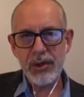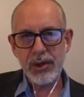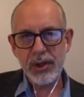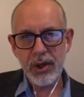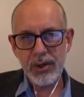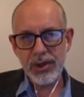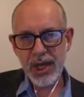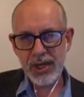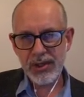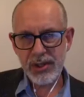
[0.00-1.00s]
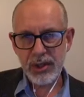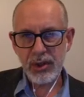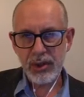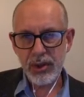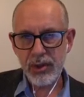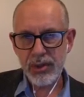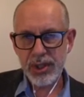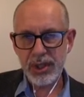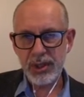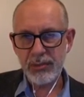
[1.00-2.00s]
the context that you're
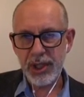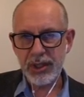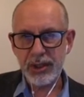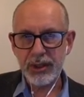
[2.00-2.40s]
using them in.